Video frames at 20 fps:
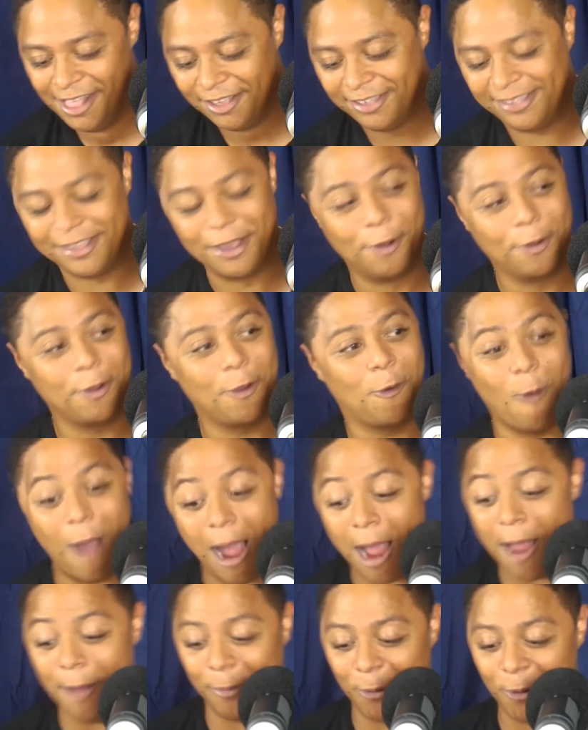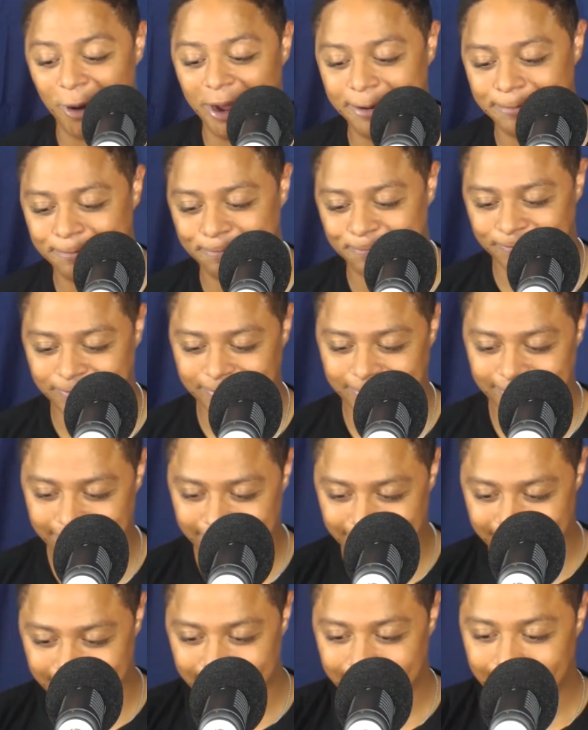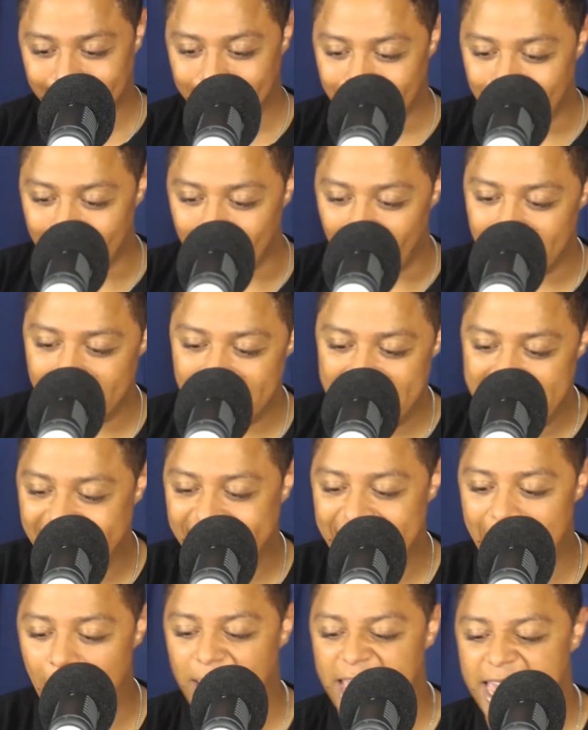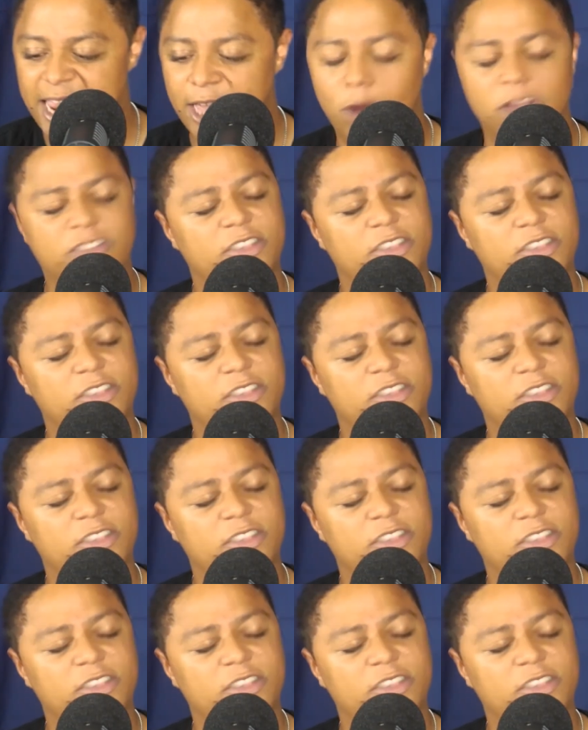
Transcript: So Choir Boy, he's now hitting on